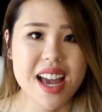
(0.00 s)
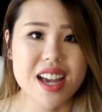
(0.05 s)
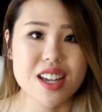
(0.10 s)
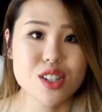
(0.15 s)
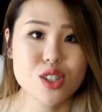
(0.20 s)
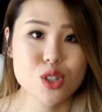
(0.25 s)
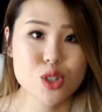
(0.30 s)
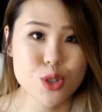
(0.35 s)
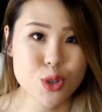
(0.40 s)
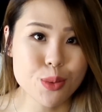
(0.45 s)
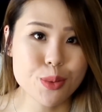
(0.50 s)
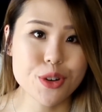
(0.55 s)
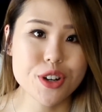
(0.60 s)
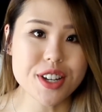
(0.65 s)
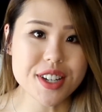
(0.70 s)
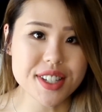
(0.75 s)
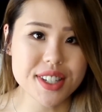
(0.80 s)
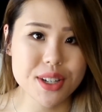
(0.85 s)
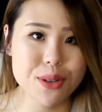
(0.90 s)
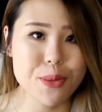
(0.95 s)
a super
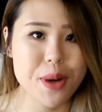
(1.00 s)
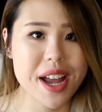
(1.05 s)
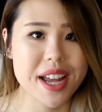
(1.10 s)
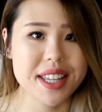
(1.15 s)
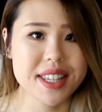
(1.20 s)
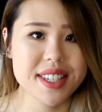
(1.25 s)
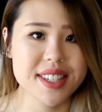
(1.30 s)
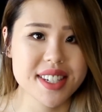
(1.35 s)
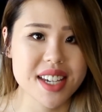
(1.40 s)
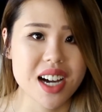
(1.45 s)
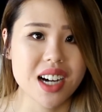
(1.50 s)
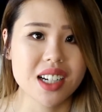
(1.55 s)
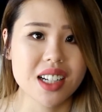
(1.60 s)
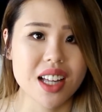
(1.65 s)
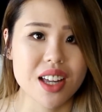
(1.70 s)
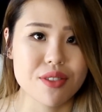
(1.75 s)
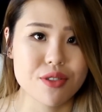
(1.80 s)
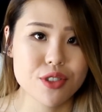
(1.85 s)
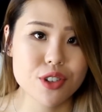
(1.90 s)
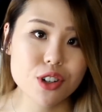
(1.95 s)
easy way to tell
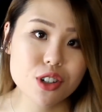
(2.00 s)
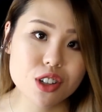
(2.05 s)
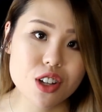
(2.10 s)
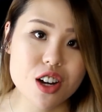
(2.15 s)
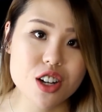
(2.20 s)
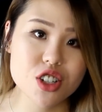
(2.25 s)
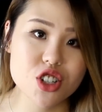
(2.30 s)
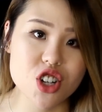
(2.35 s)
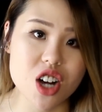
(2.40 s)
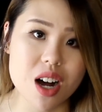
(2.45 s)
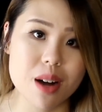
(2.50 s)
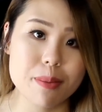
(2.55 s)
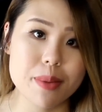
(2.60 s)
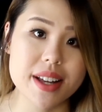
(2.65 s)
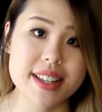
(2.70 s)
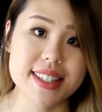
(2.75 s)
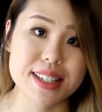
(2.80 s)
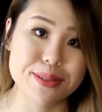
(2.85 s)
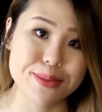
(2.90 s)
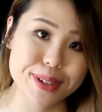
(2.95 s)
if your Longchamp
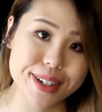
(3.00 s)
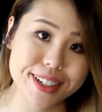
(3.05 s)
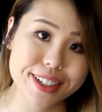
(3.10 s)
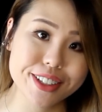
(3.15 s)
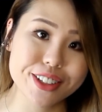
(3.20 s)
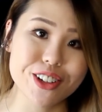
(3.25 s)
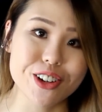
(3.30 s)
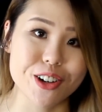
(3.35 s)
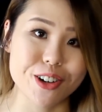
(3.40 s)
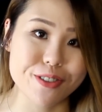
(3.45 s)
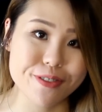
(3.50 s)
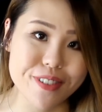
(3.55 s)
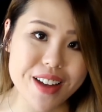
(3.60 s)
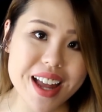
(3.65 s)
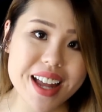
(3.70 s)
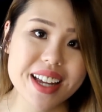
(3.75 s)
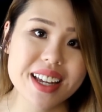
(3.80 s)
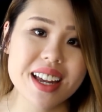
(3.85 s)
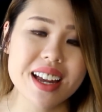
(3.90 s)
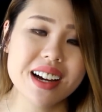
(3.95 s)
is a real or
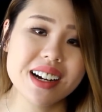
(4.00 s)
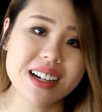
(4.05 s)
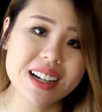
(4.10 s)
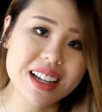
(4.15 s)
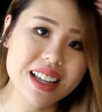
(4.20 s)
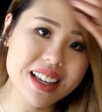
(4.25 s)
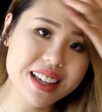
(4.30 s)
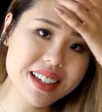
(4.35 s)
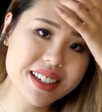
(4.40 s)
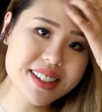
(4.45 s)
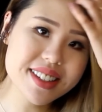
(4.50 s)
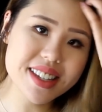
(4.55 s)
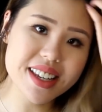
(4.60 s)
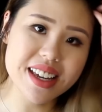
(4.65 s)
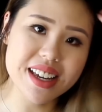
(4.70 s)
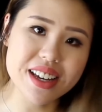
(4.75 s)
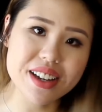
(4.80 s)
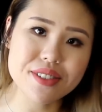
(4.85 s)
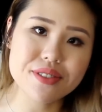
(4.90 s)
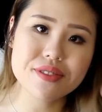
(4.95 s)
fake is
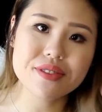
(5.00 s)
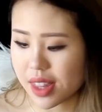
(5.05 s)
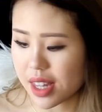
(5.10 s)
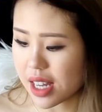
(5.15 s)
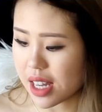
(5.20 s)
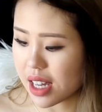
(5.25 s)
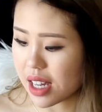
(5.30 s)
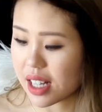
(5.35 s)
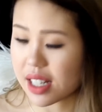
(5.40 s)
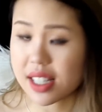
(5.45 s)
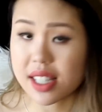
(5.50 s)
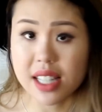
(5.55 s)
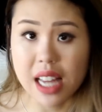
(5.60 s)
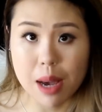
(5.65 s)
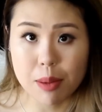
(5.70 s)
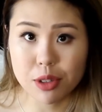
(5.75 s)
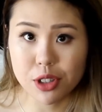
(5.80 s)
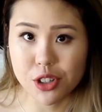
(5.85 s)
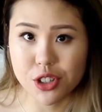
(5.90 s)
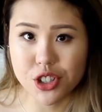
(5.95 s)
if the
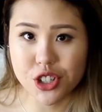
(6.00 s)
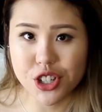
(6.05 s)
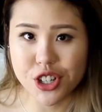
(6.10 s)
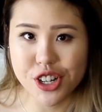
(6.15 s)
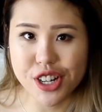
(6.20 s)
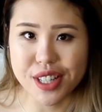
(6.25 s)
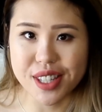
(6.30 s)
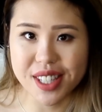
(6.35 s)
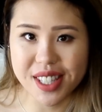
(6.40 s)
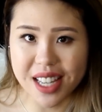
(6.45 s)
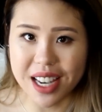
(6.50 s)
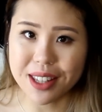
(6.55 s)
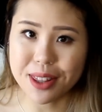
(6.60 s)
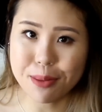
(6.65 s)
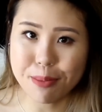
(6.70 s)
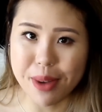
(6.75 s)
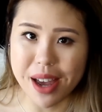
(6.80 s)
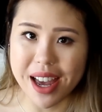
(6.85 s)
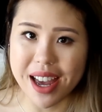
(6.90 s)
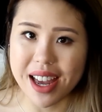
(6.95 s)
snap closure inside
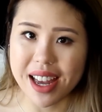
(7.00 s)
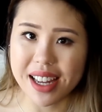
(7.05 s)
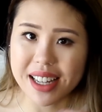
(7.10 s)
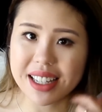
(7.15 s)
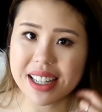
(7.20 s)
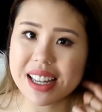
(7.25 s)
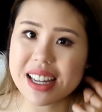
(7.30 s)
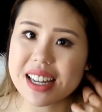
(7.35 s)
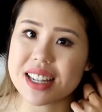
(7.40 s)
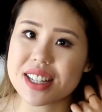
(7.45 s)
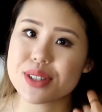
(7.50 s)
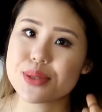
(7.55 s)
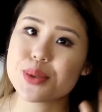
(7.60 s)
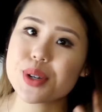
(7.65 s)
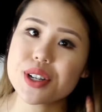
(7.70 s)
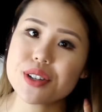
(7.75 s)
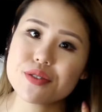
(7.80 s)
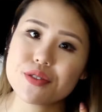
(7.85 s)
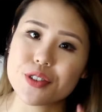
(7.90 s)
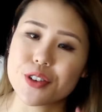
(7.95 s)
the bag is
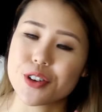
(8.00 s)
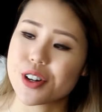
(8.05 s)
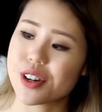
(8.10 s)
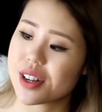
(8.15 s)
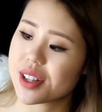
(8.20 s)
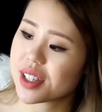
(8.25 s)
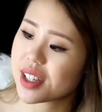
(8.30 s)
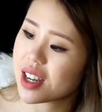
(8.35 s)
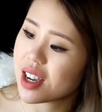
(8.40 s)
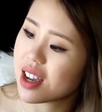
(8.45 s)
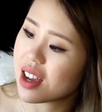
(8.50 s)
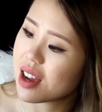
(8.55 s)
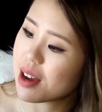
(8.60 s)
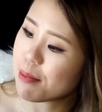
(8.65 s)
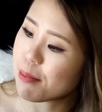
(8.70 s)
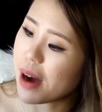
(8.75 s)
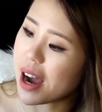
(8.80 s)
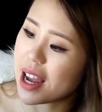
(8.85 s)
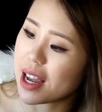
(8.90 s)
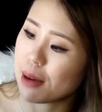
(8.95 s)
reinforced
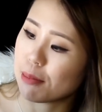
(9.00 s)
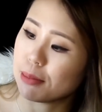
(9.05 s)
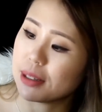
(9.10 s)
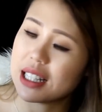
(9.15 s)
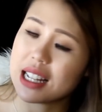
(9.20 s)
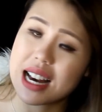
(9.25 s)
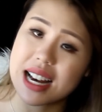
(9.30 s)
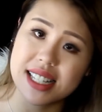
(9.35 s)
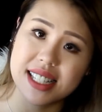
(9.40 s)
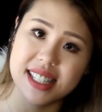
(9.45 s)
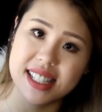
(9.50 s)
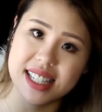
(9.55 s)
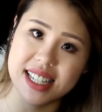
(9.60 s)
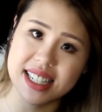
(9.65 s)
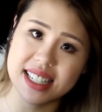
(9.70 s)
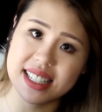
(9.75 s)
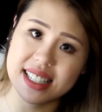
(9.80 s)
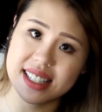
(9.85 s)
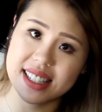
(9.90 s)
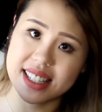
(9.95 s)
by a plastic
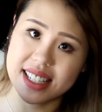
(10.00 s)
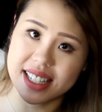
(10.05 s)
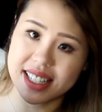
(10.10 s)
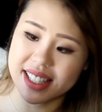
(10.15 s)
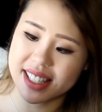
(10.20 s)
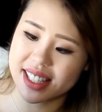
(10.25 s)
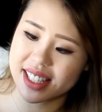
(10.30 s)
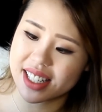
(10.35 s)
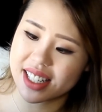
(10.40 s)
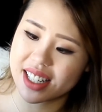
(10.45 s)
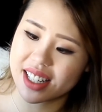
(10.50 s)
disc.